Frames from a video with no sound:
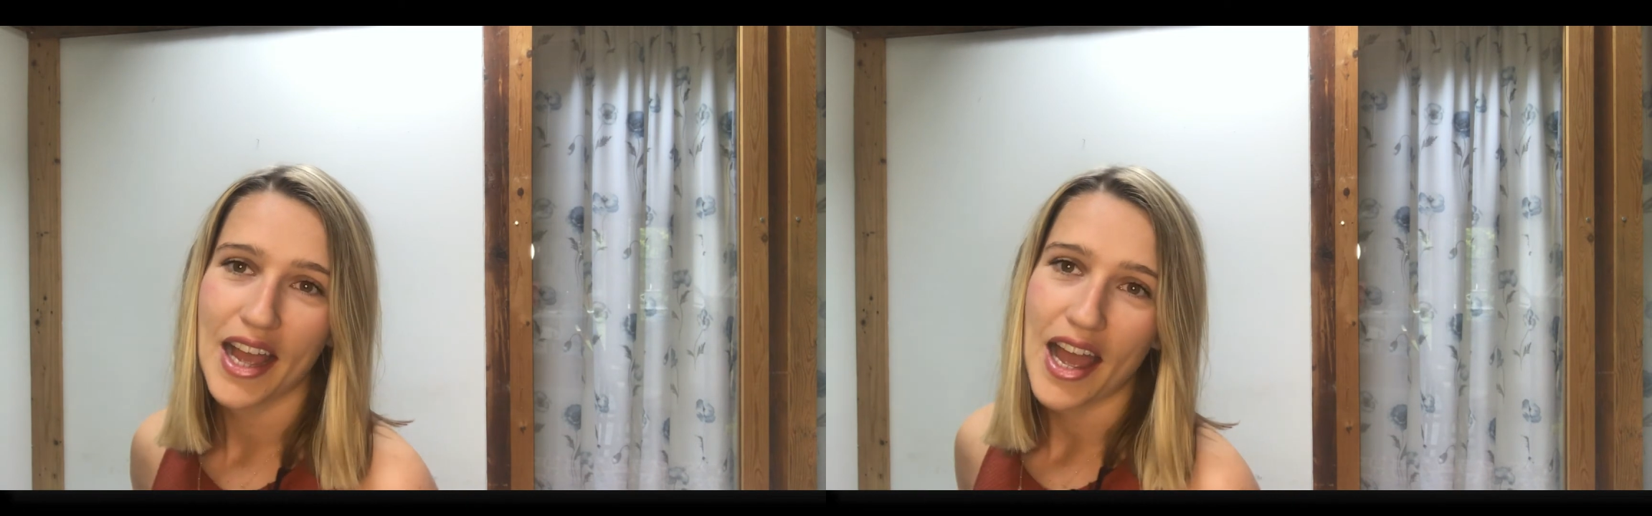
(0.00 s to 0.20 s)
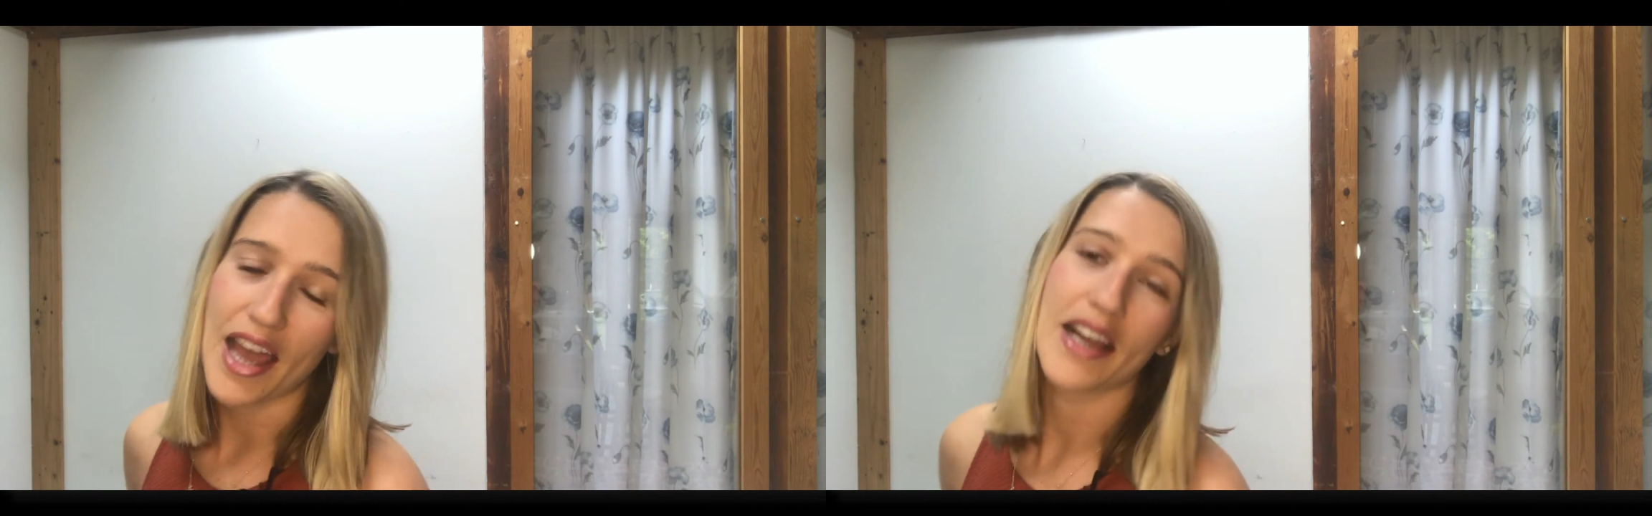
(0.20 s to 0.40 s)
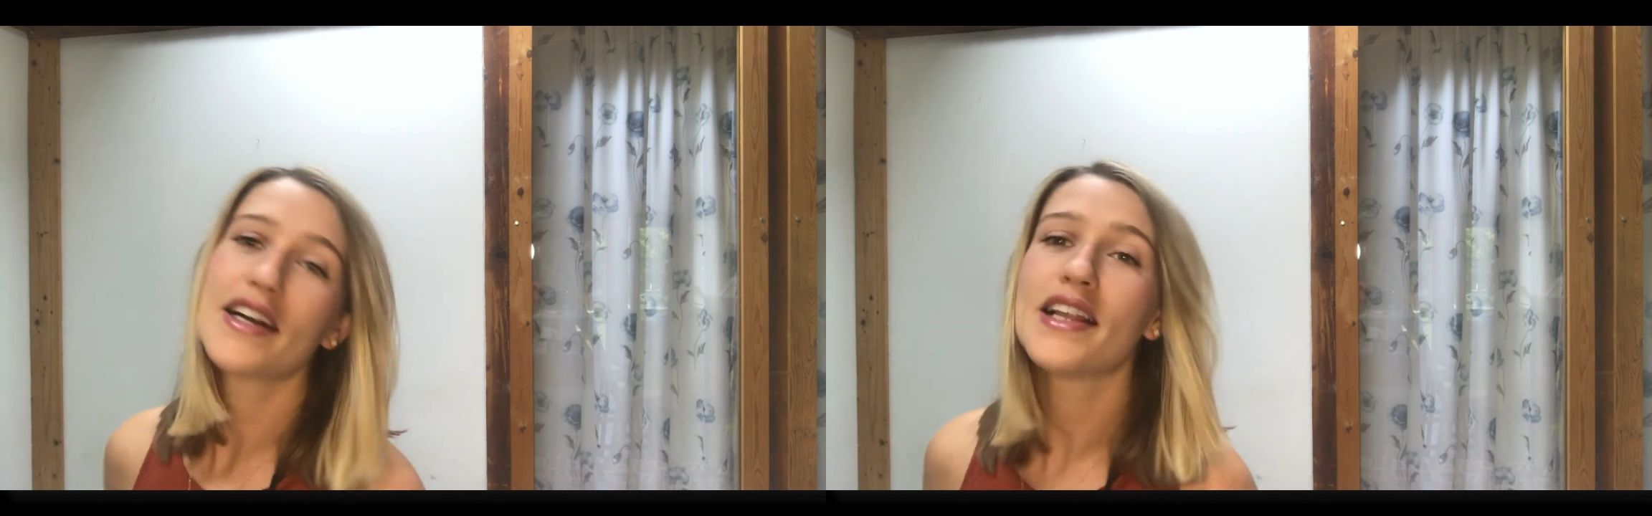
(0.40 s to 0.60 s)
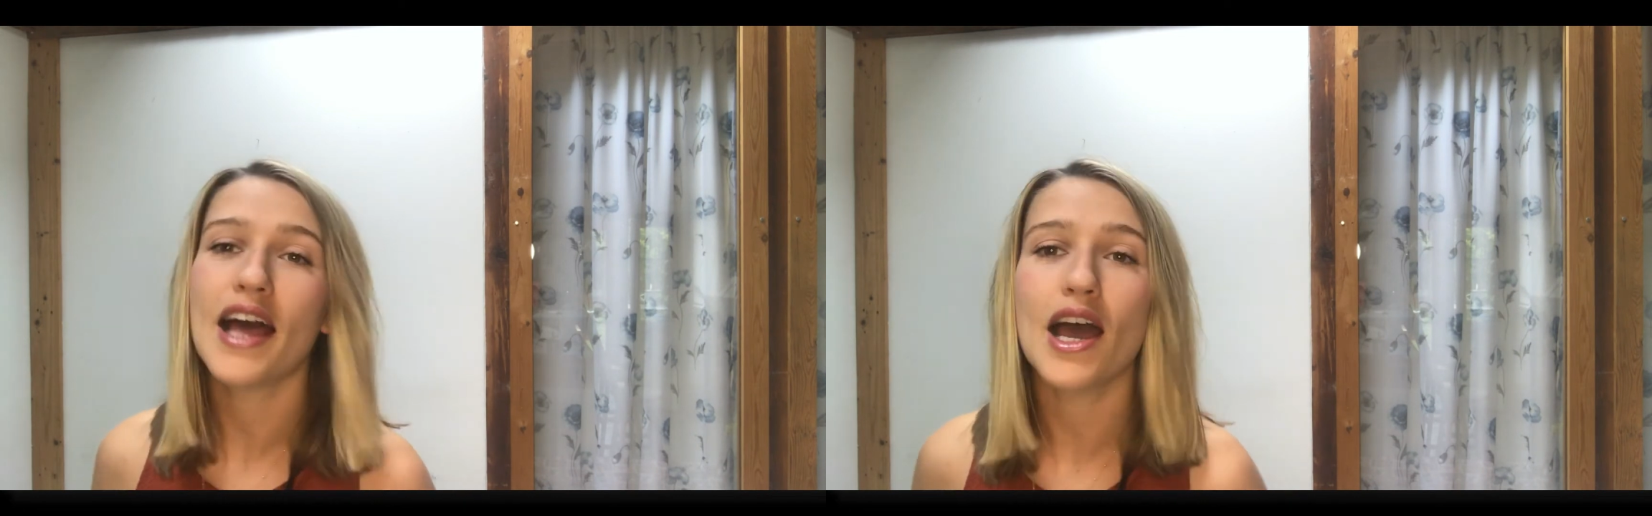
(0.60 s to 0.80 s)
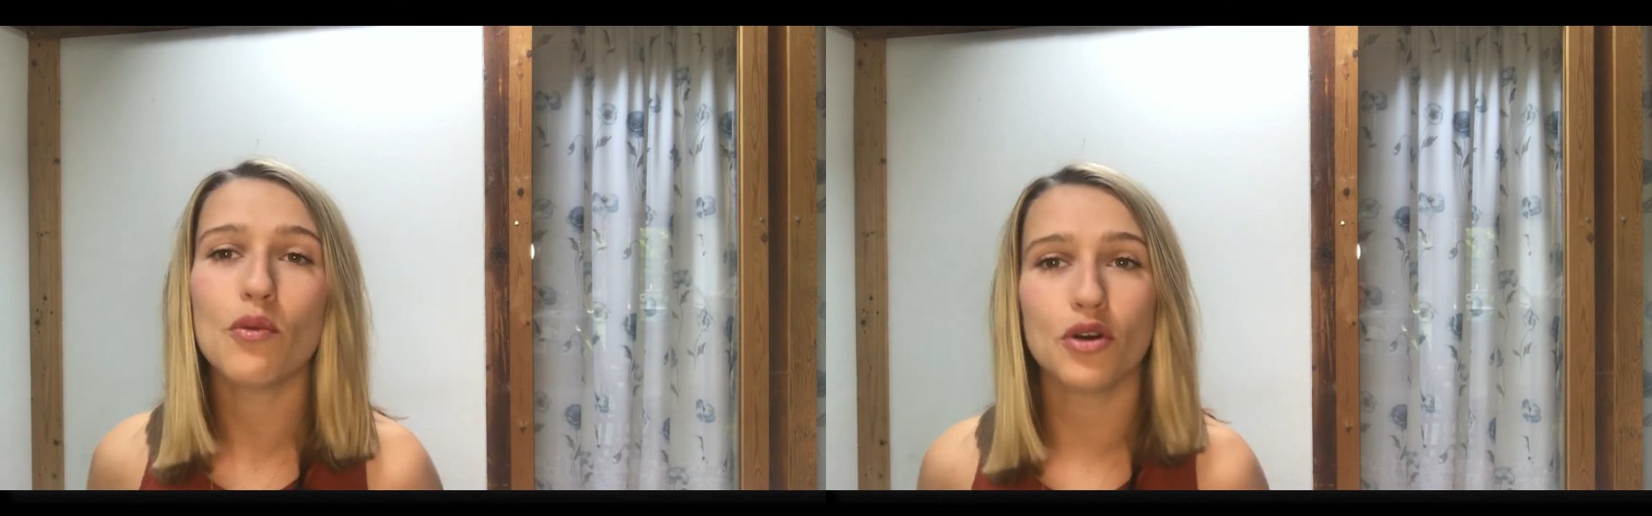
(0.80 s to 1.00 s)
And
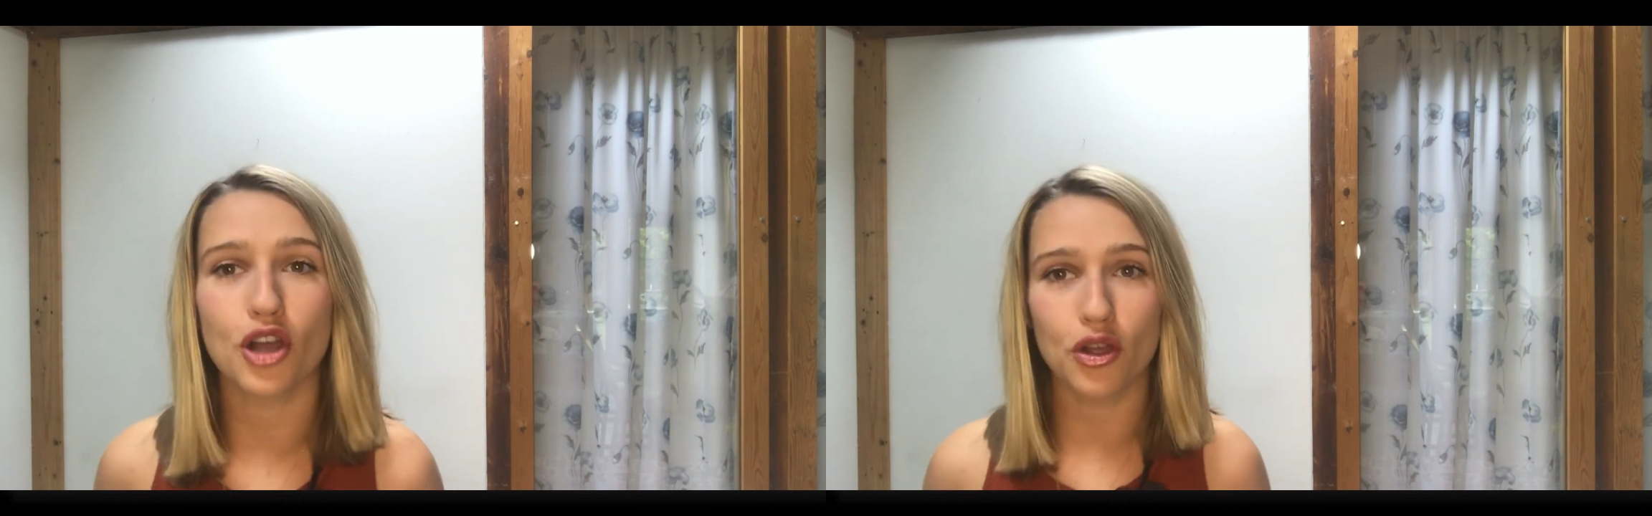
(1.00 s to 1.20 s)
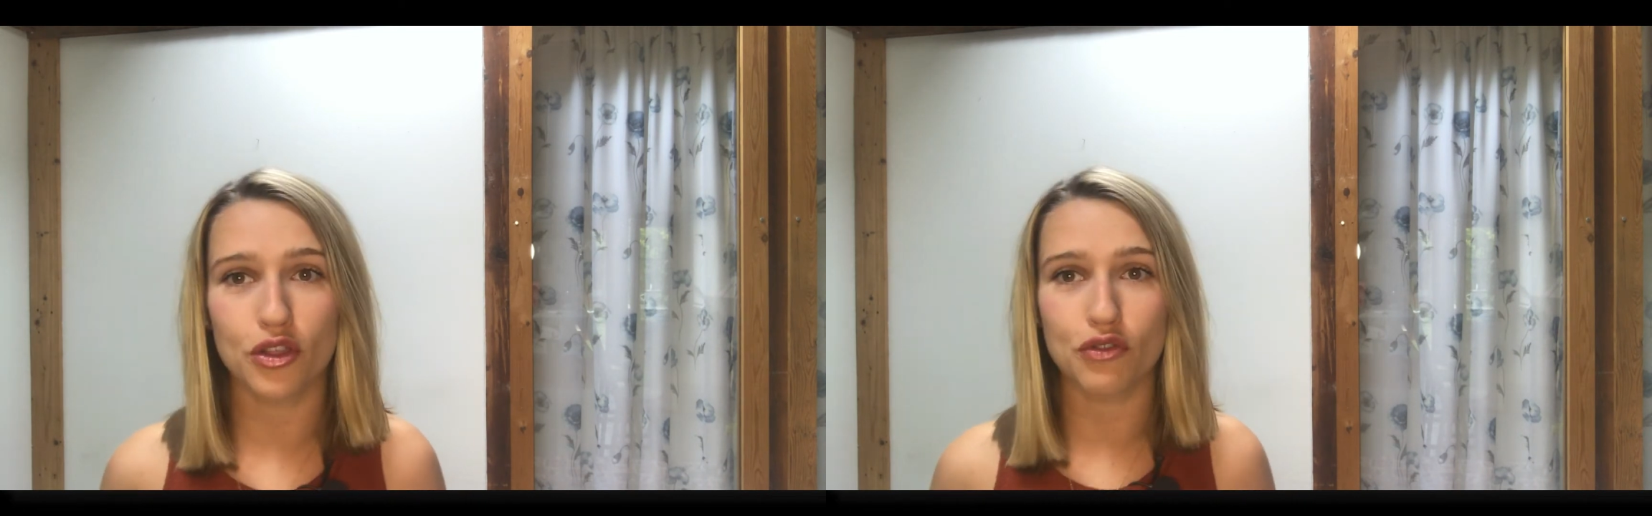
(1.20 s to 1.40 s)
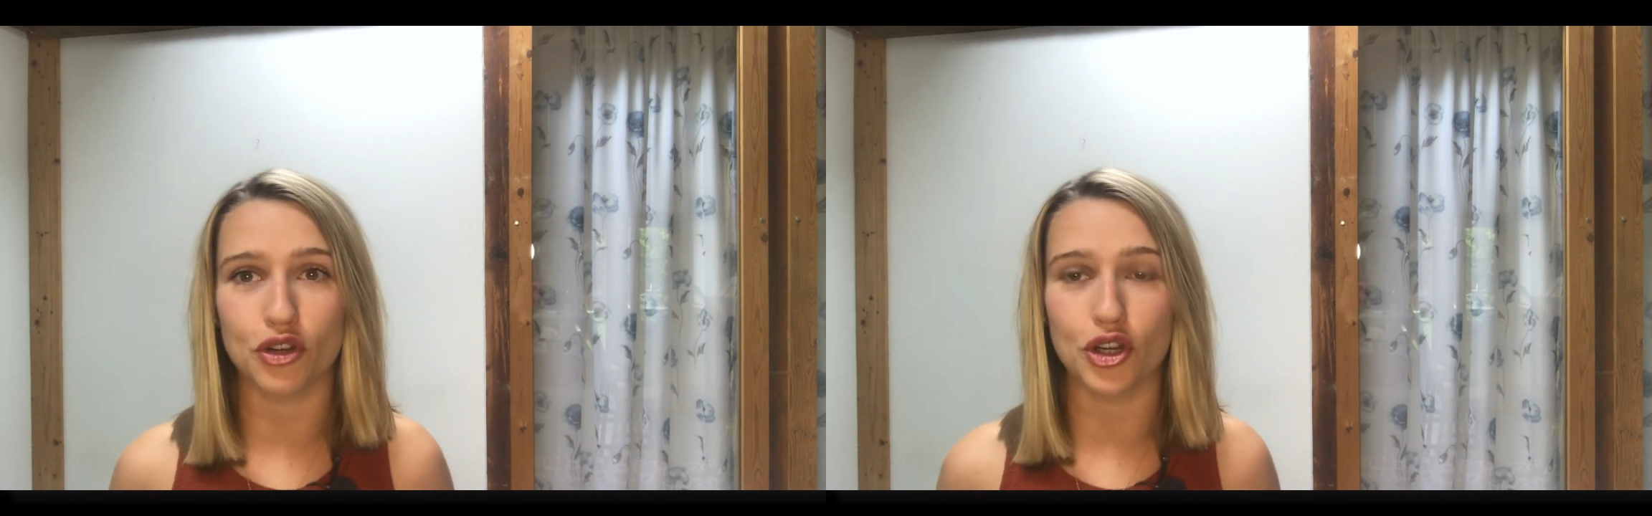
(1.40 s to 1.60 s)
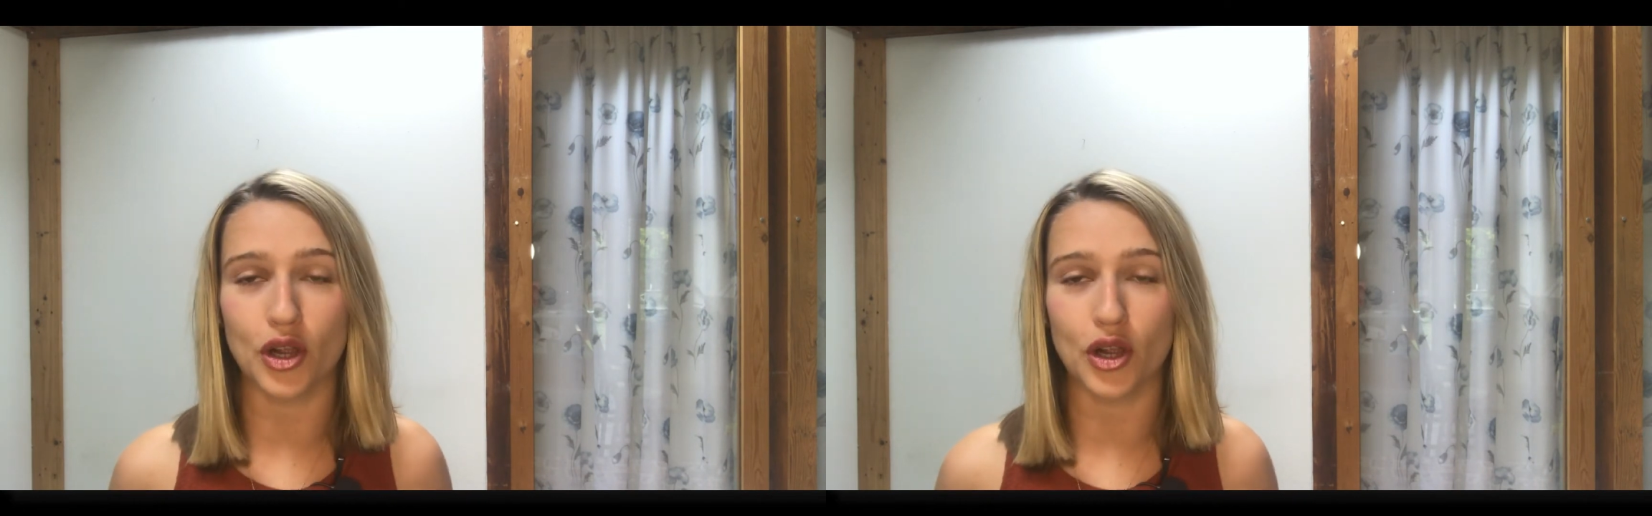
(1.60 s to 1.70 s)
CLAIRE will go through